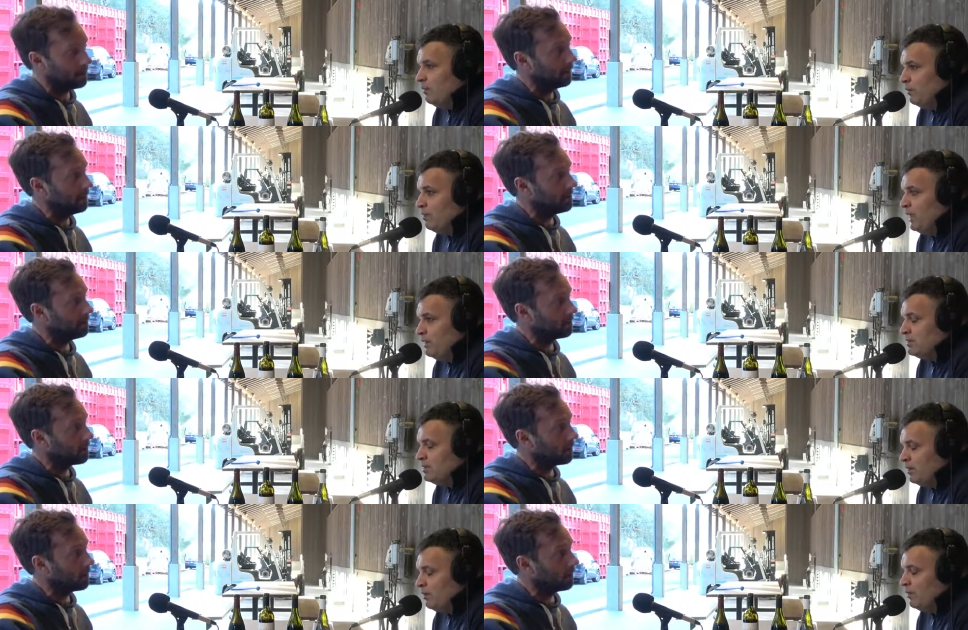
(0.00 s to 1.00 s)
Speaker 1: from Kansas
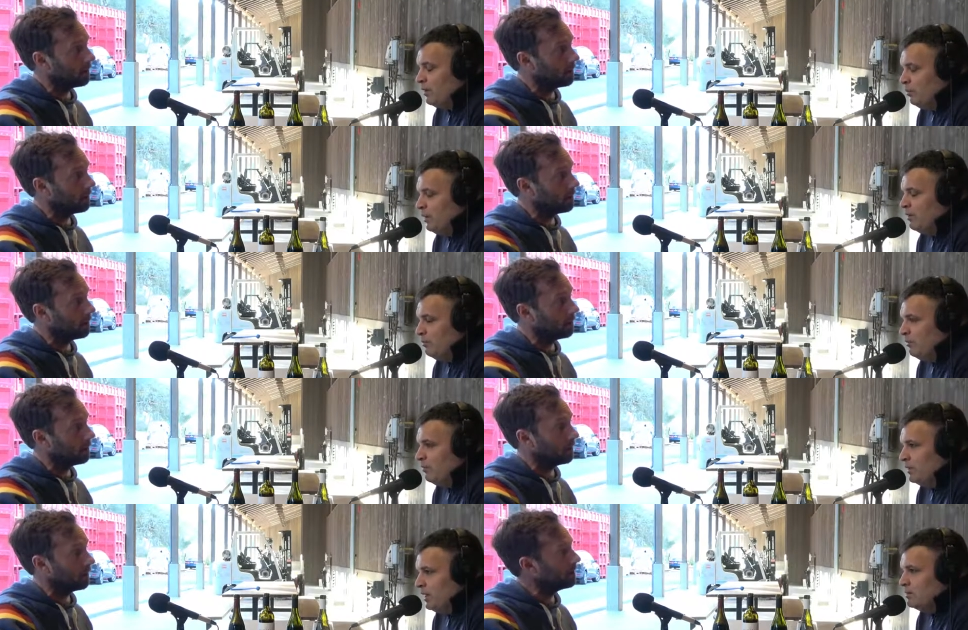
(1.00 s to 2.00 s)
City are very proud to be
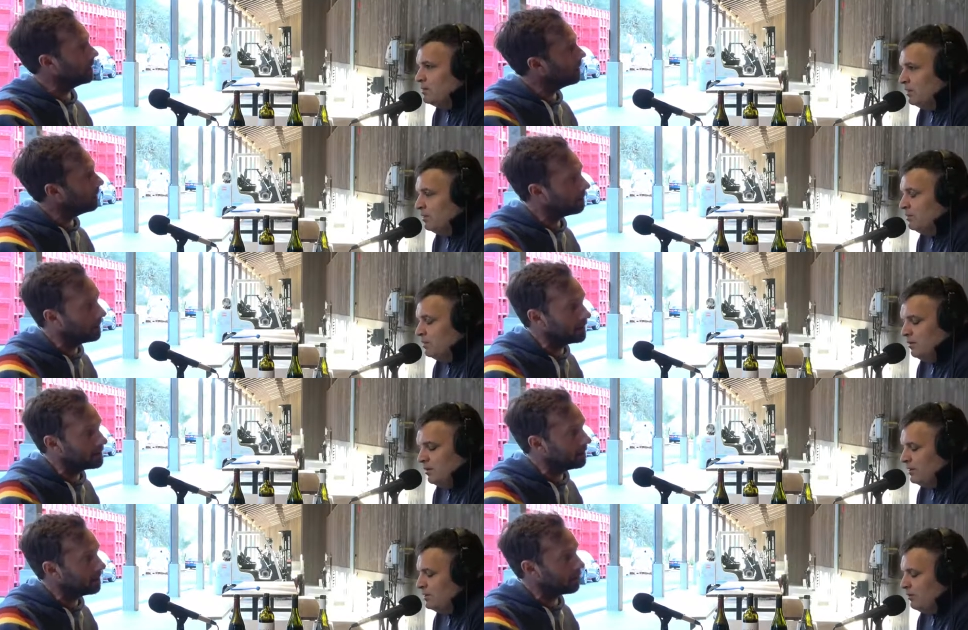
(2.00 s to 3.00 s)
from Kansas City. Yeah, man.
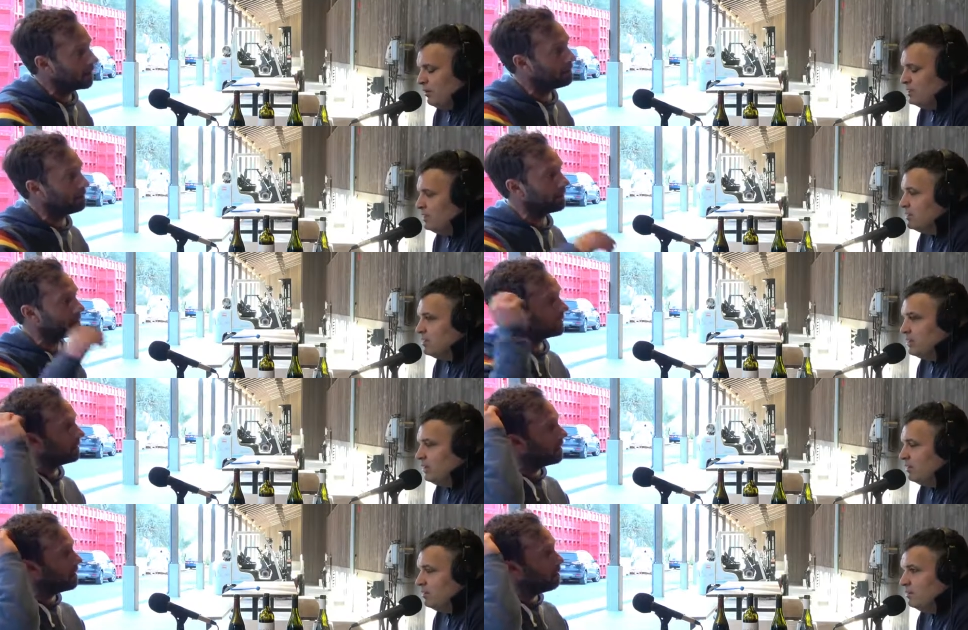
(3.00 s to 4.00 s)
It's, it's the craziest place.
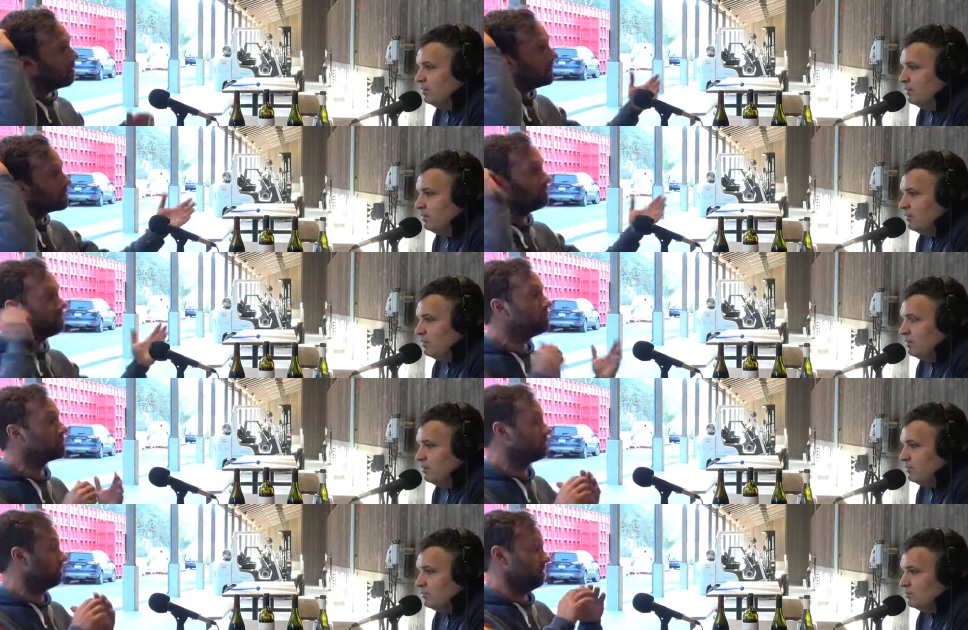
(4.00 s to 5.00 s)
thing, yeah.
Speaker 2: Well, because the
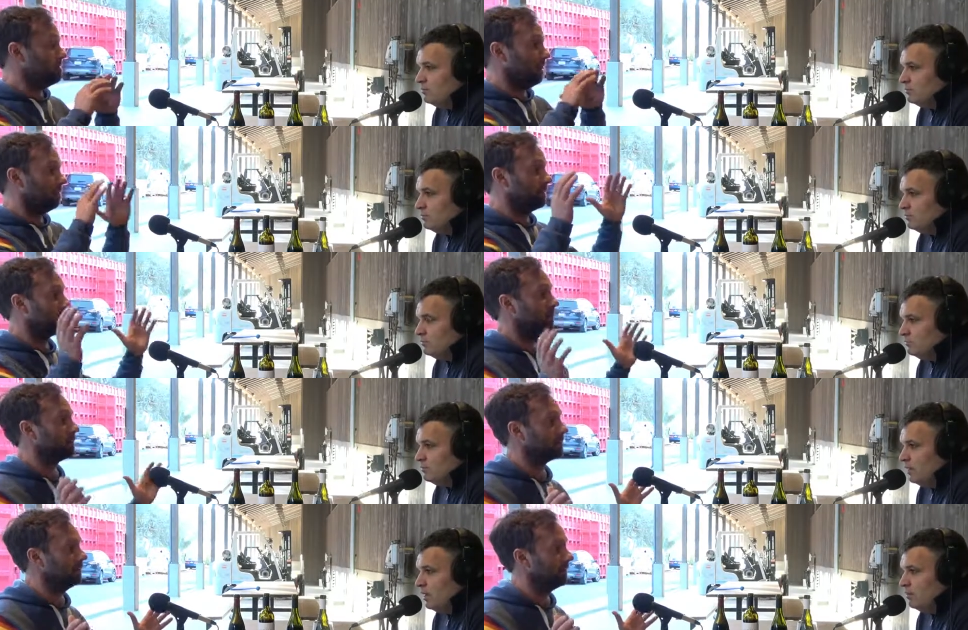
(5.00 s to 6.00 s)
food's off the
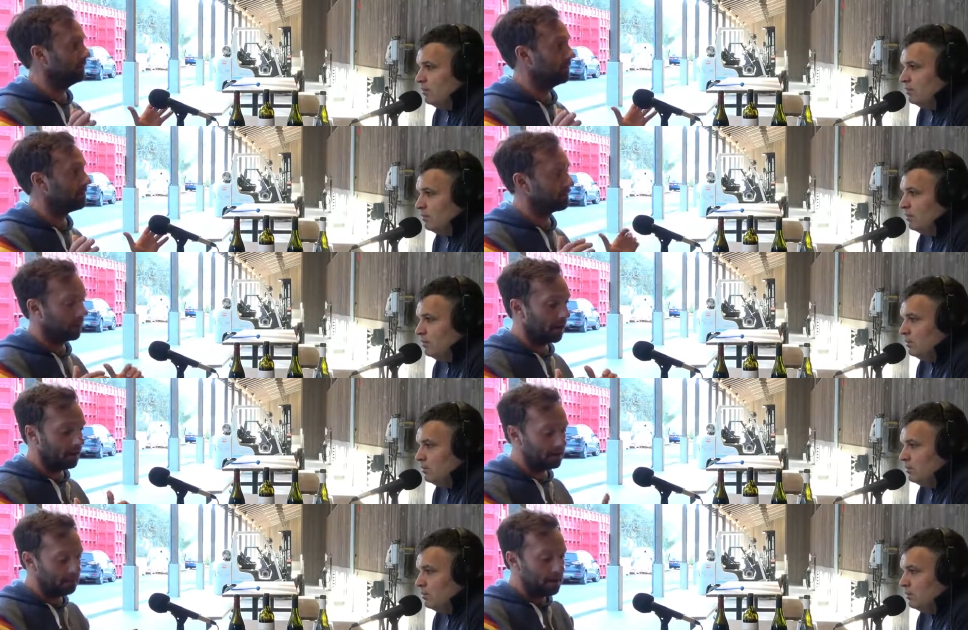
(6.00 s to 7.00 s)
charts. Yeah.
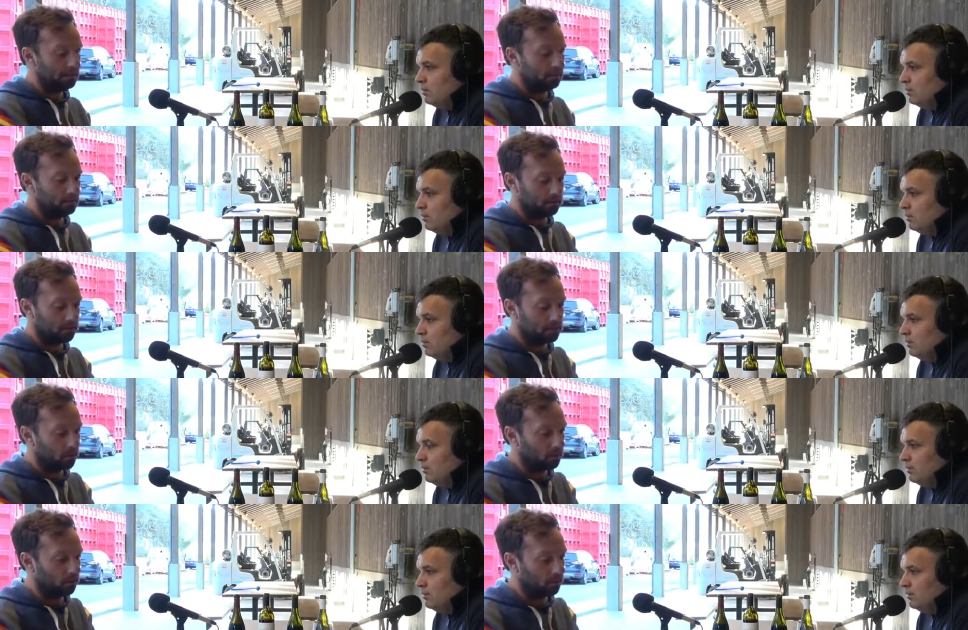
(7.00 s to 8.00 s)
And the people
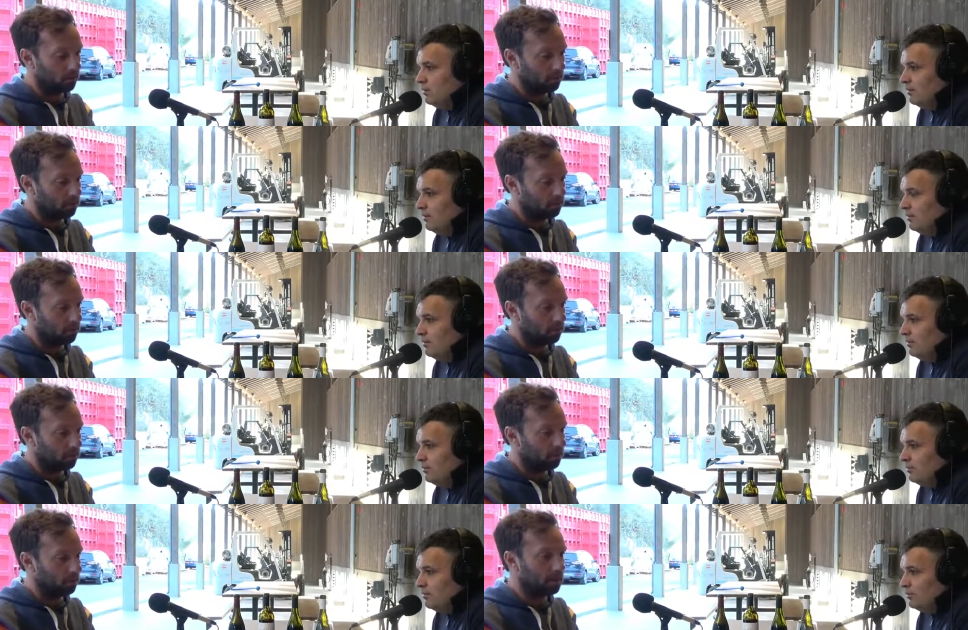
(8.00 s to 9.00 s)
don't
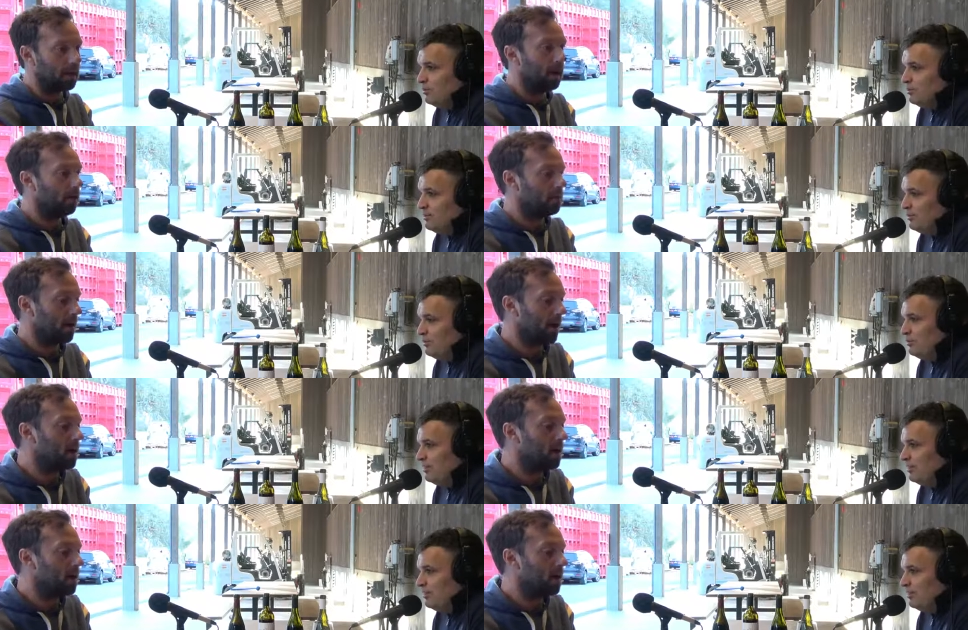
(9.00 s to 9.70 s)
Drew's, care about Drew's